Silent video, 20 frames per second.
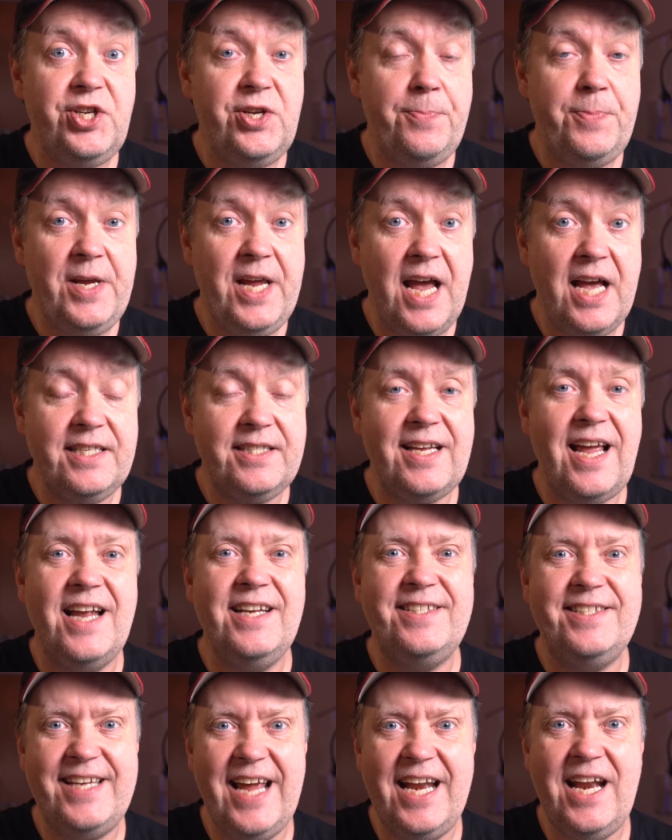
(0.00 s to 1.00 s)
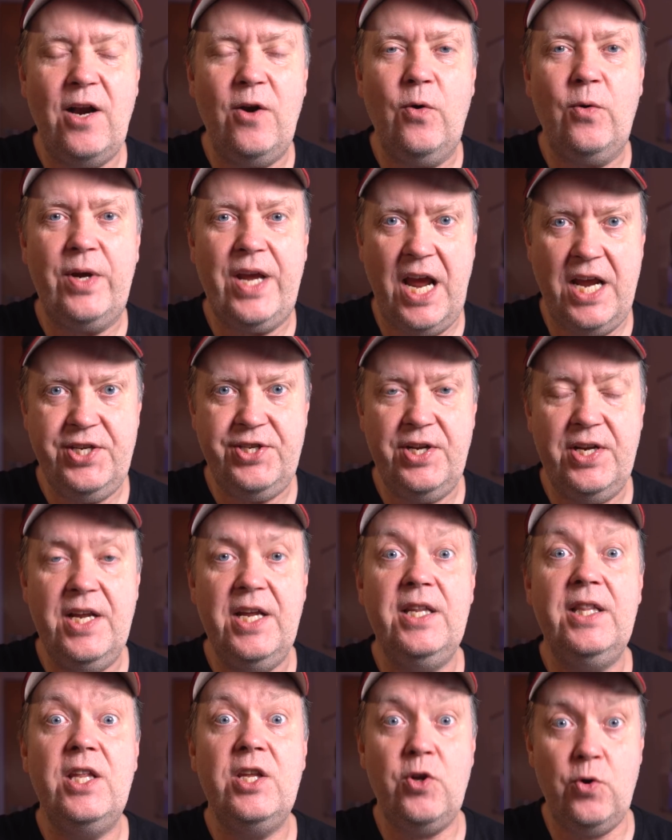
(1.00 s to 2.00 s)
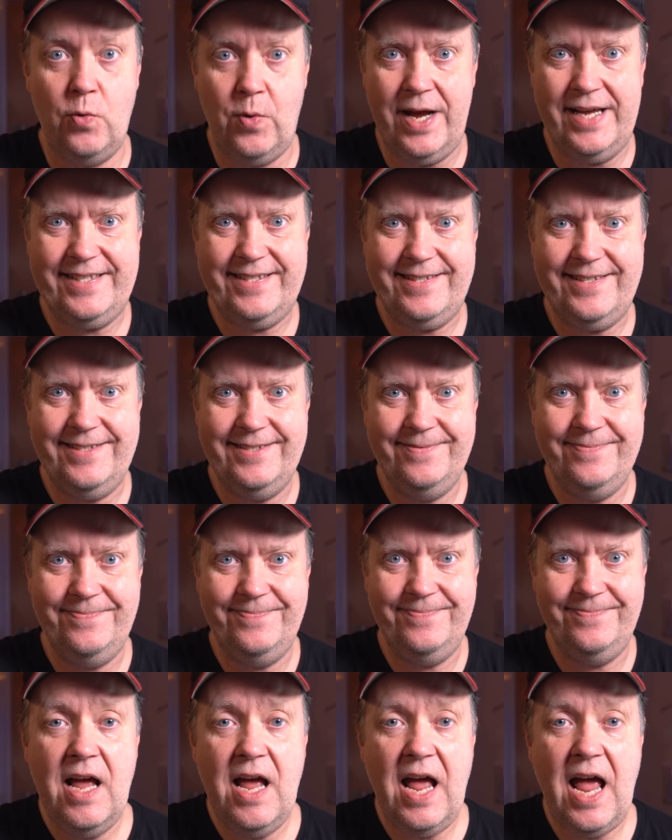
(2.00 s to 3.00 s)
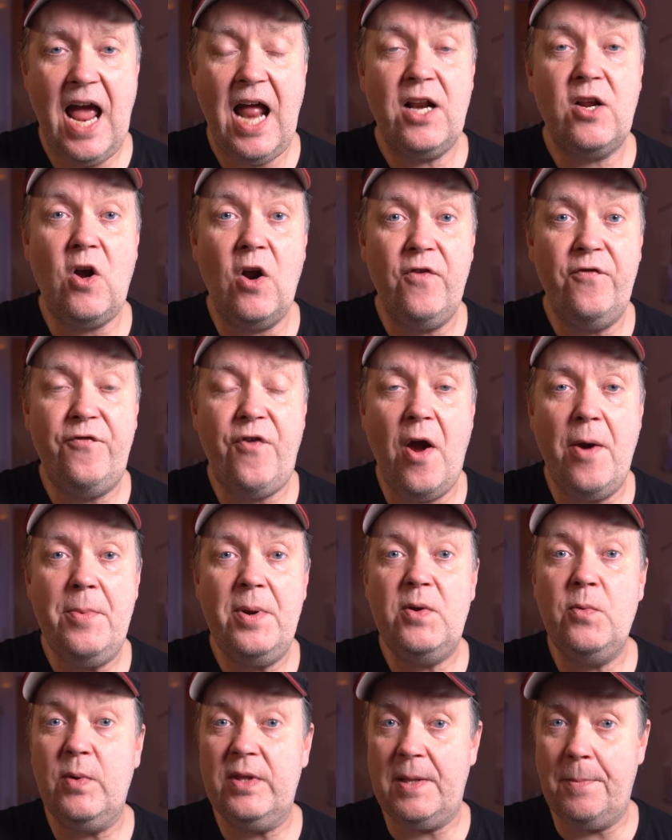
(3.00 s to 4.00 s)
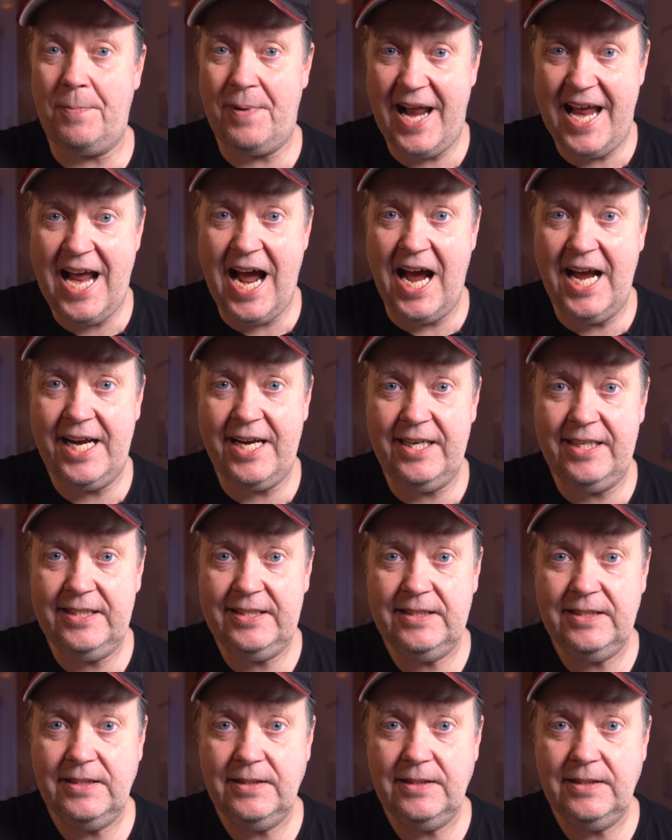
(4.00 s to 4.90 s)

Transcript: GPS and set a location in the US. And confirm it with the play icon.